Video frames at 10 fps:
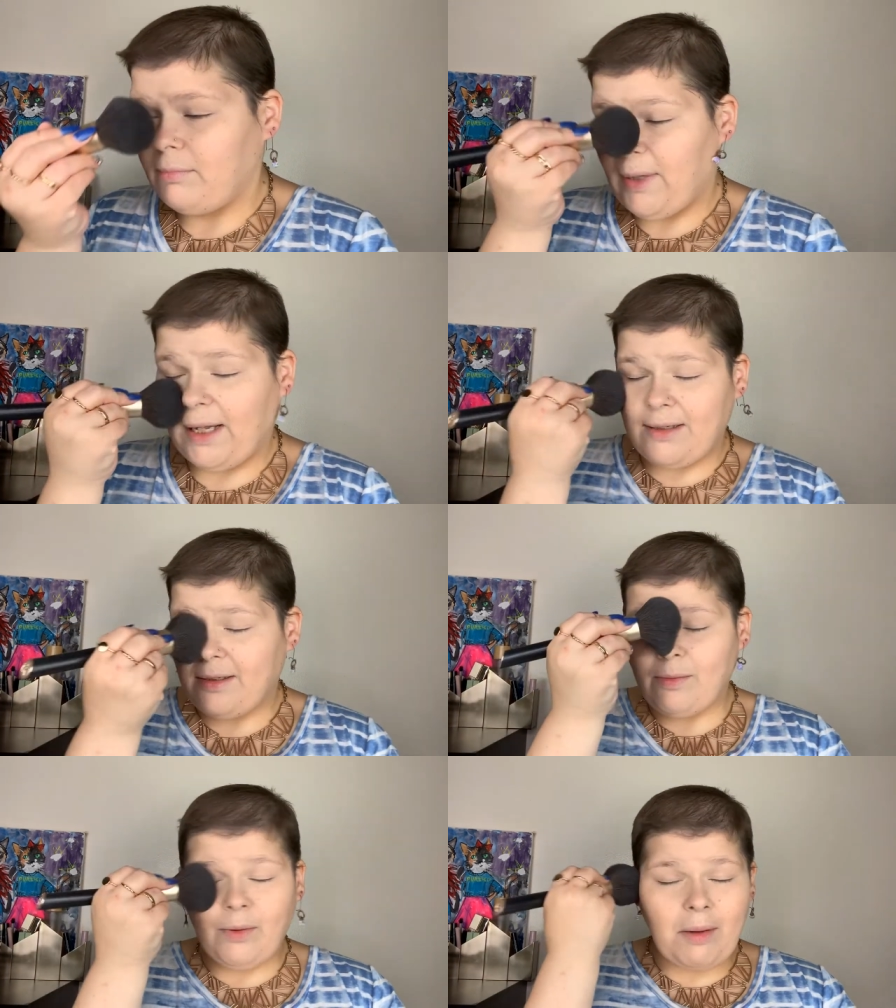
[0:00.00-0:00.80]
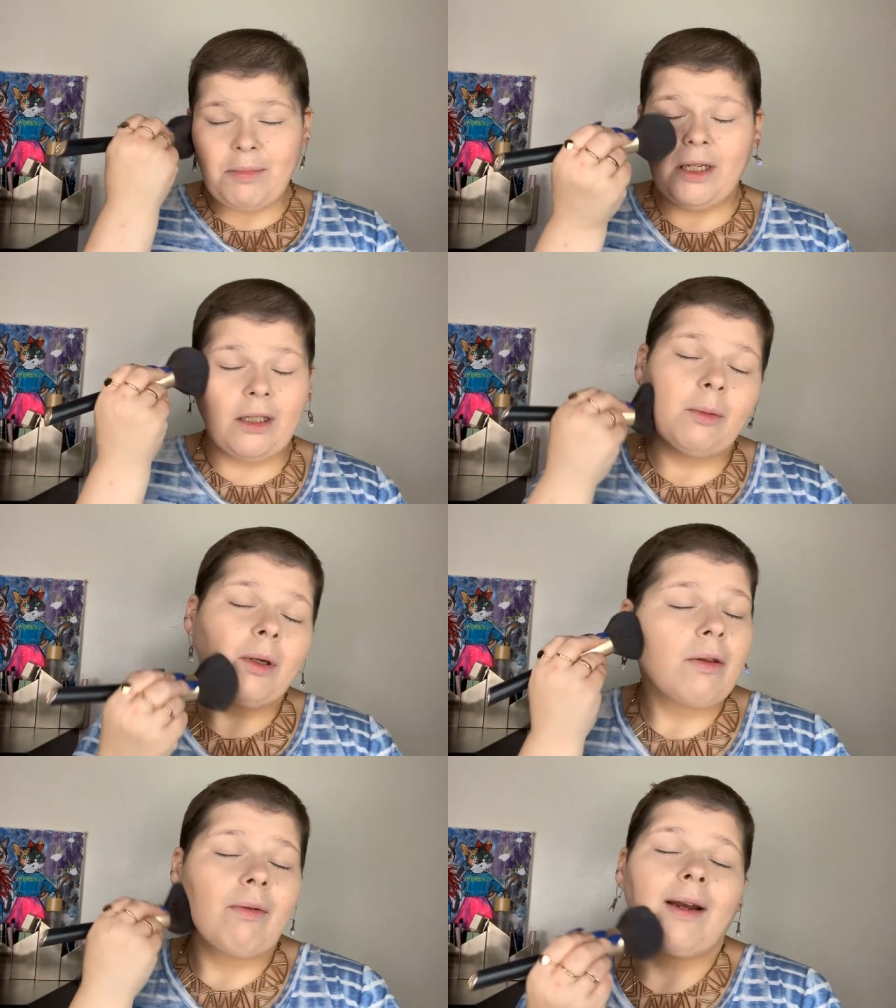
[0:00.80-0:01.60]
That's what I'm dealing
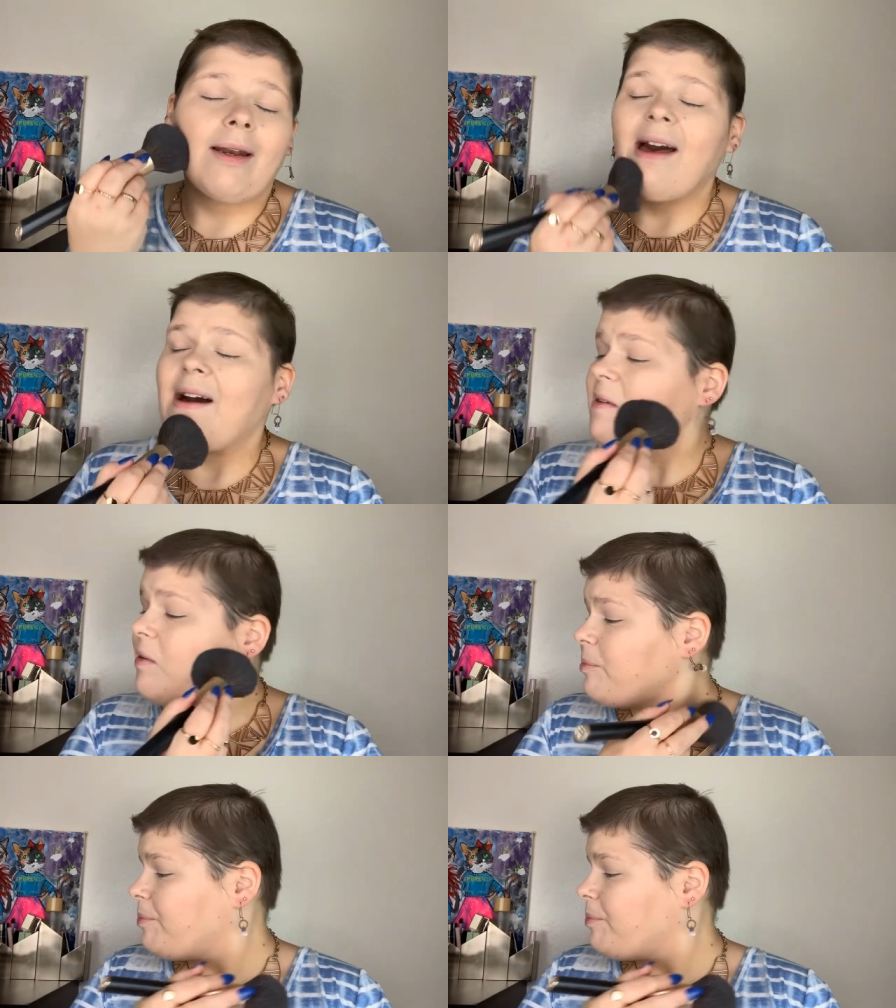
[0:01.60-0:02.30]
with right now.